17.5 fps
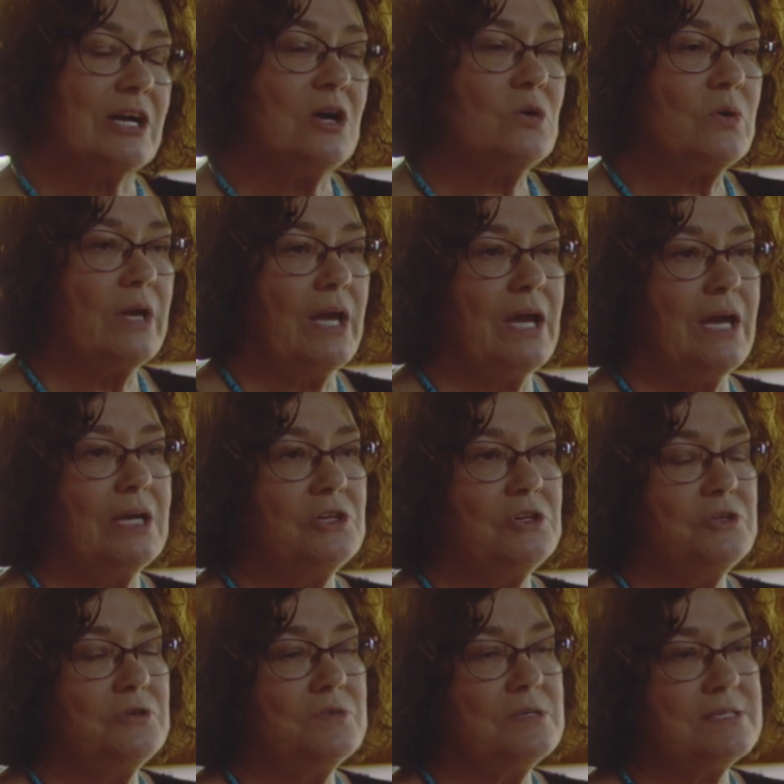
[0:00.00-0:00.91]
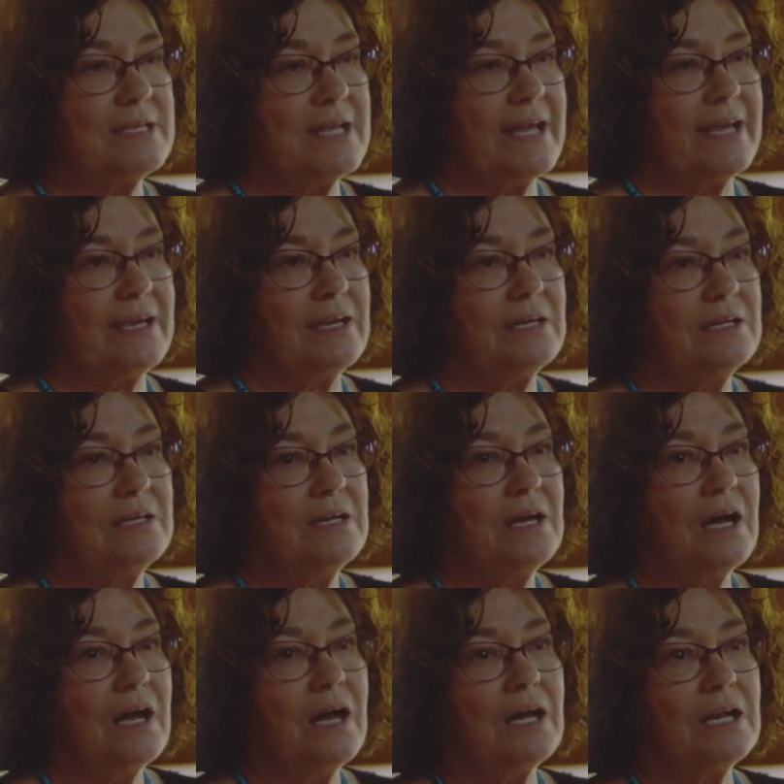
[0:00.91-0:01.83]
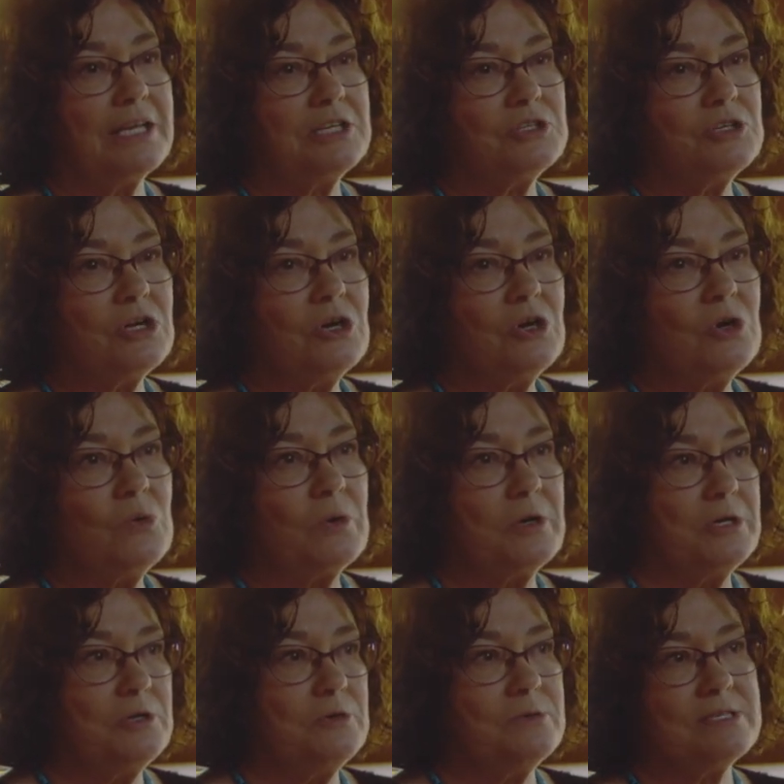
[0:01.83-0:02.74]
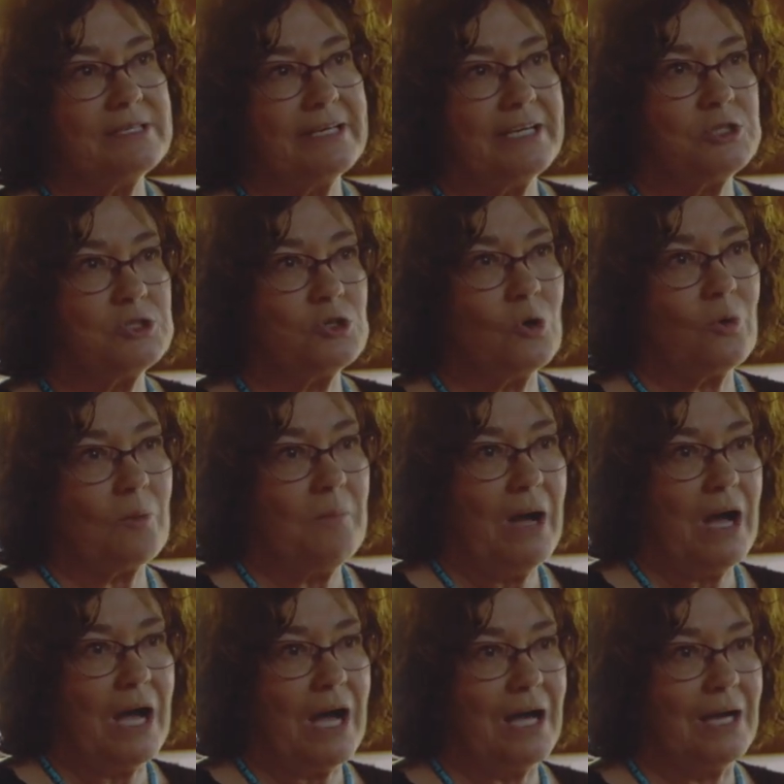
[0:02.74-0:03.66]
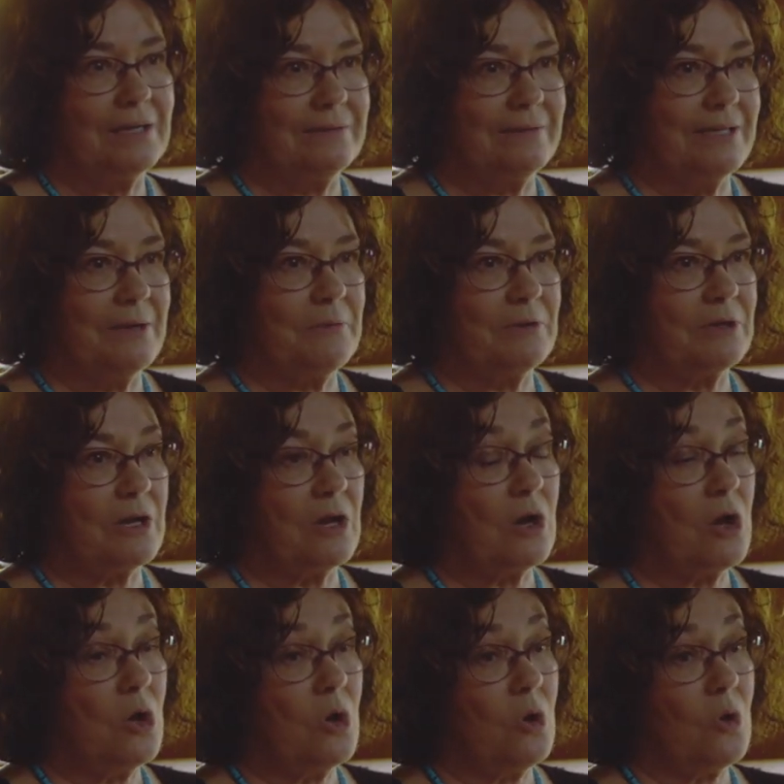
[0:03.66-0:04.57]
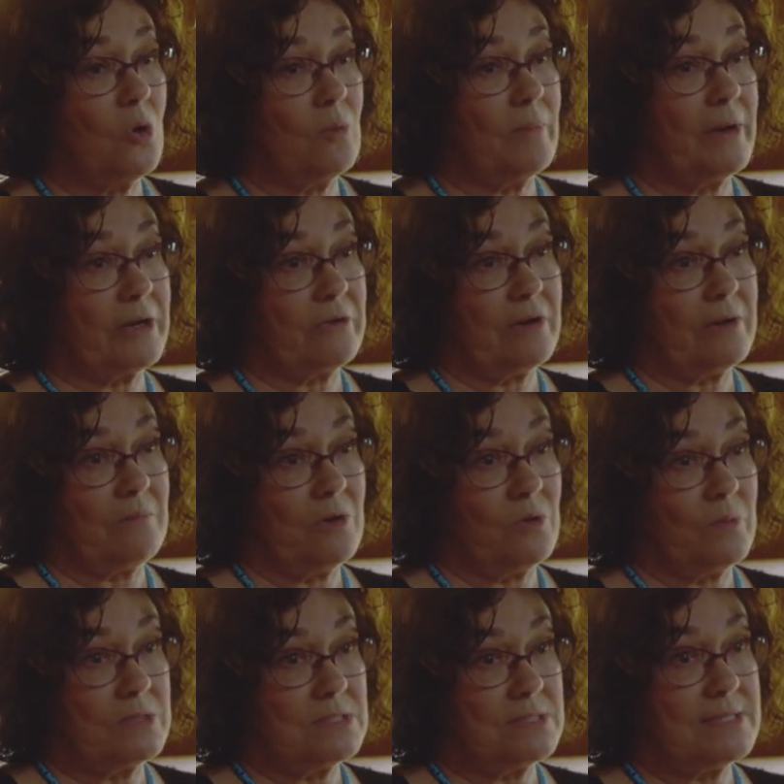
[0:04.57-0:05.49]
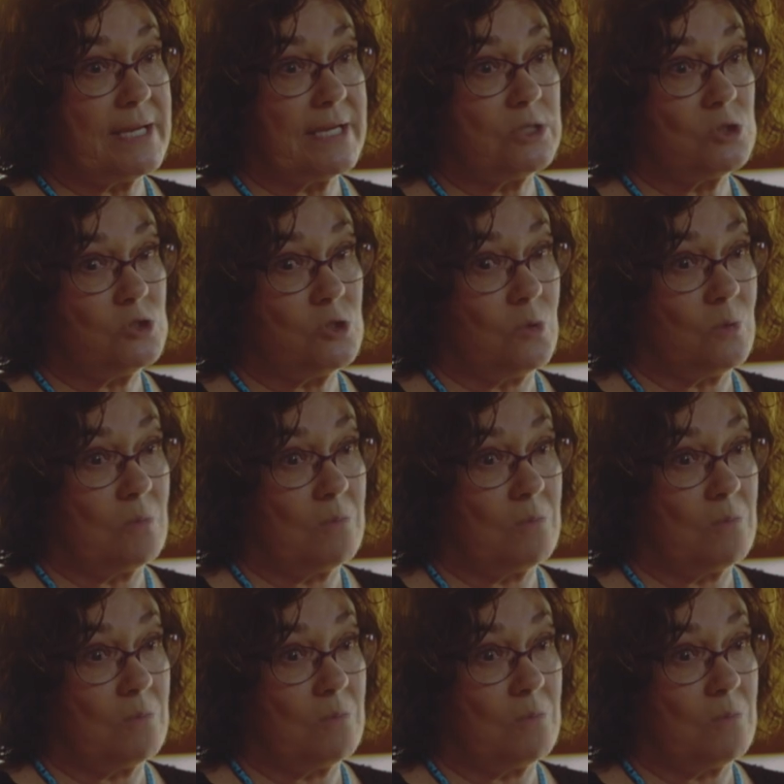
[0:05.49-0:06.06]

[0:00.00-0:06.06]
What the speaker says: OK, do you say Holly Toe or do you say Choke Ma? And I would go, oh, my grandma would say Choke